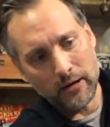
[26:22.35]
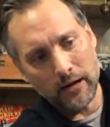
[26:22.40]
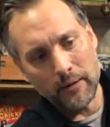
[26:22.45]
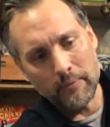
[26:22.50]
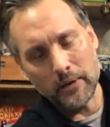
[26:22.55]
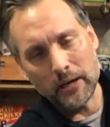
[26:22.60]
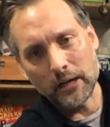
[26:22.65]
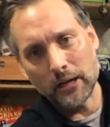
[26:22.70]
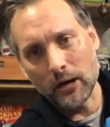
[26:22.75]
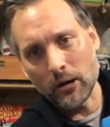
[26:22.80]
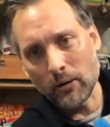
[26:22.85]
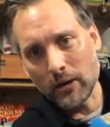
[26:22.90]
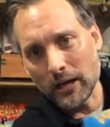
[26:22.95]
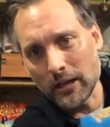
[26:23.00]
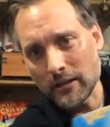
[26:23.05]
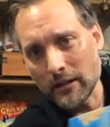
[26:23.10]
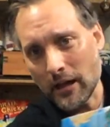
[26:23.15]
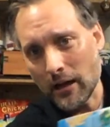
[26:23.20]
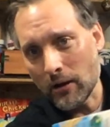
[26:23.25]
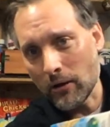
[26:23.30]
I'm going to go in
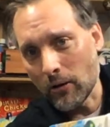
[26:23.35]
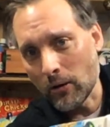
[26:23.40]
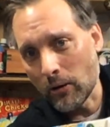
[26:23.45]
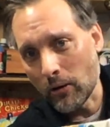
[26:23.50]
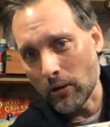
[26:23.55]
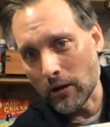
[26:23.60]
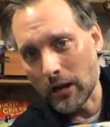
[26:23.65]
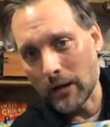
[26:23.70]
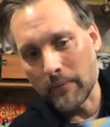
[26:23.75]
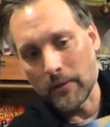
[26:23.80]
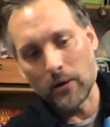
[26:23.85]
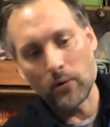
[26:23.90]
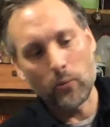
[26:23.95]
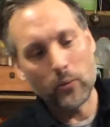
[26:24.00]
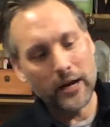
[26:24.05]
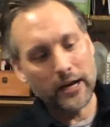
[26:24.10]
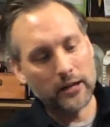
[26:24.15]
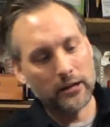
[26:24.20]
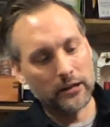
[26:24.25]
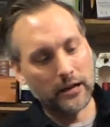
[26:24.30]
that hole and I'm going to
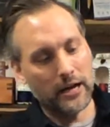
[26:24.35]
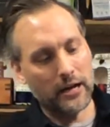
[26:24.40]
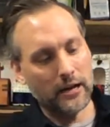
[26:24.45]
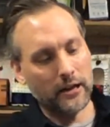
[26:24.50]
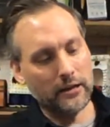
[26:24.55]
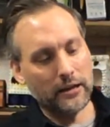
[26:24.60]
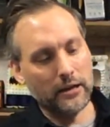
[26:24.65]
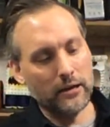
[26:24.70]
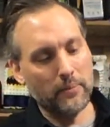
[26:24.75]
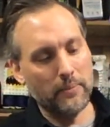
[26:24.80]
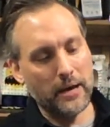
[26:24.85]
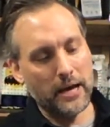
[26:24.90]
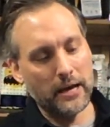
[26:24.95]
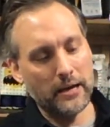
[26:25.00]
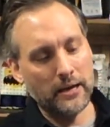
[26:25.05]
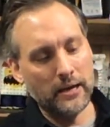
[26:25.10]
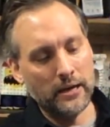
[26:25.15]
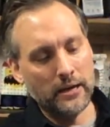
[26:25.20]
wiggle it a little bit